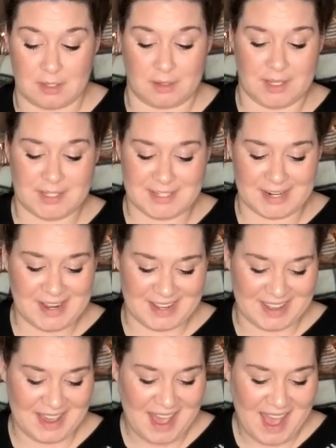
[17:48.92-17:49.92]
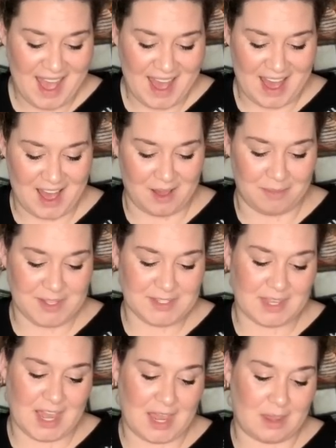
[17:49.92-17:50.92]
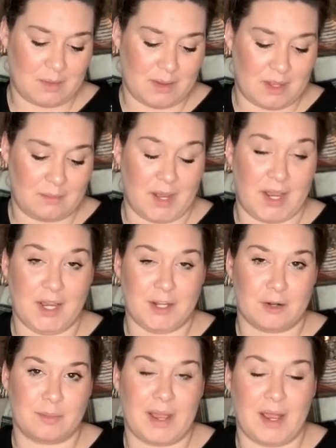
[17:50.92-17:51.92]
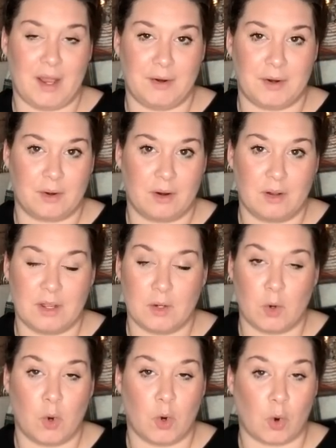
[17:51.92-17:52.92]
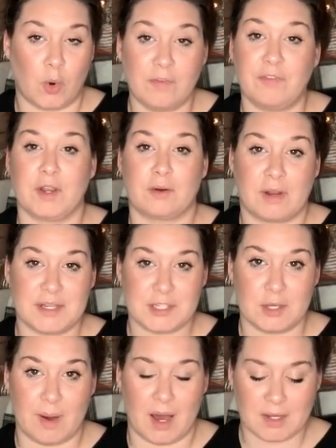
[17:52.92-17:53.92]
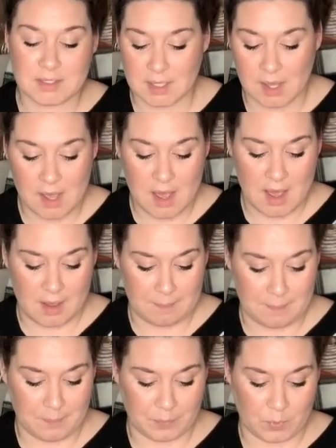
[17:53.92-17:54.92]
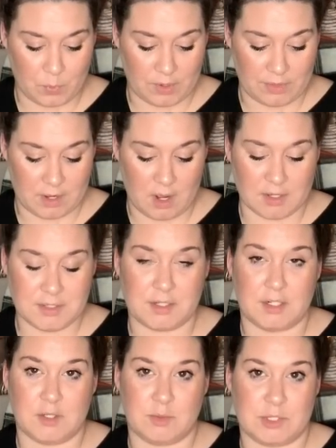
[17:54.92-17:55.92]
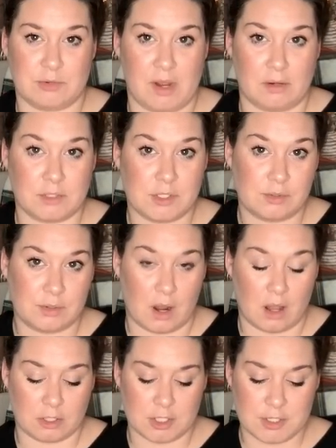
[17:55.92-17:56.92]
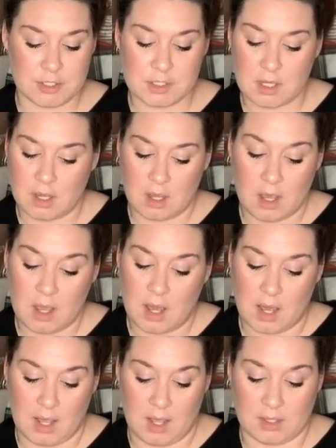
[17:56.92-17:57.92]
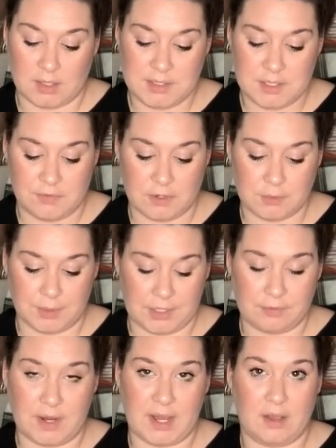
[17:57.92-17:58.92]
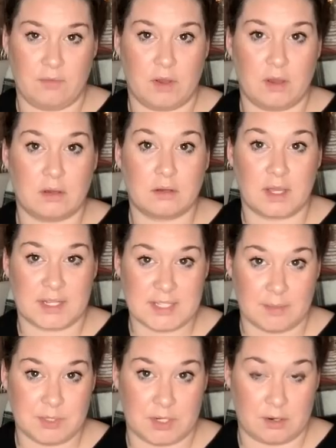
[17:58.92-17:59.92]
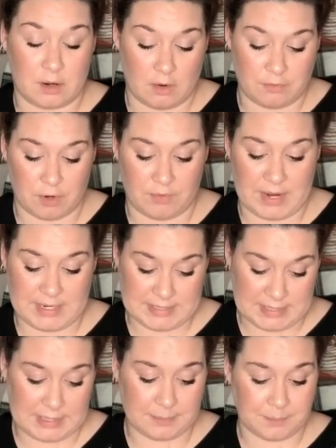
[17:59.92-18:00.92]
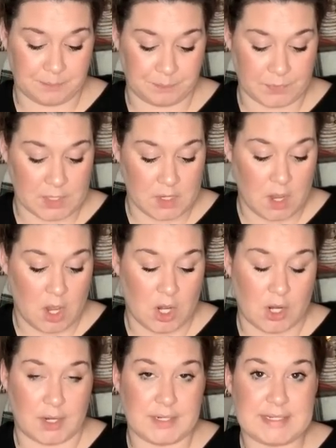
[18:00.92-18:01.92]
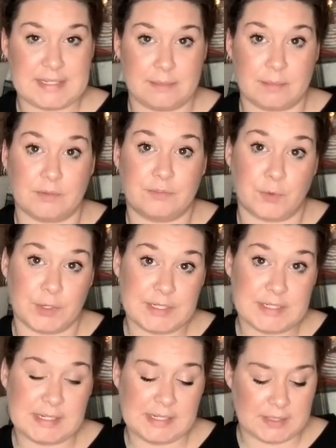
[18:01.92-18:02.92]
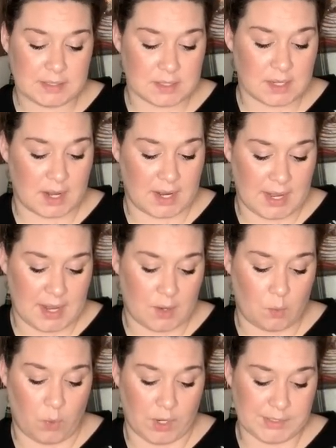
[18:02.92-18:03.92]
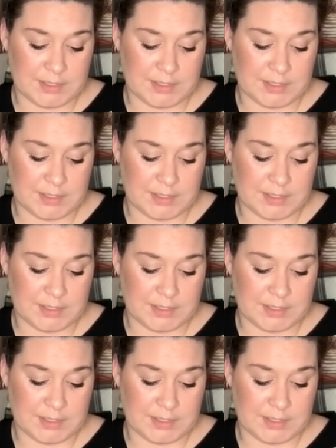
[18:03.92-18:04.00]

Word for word: listing. Um, this came in my 100 pound horrific rescue box where the cost of goods was around $2 uh, listed for 25, accepted an offer of 18. On December 14th, I had one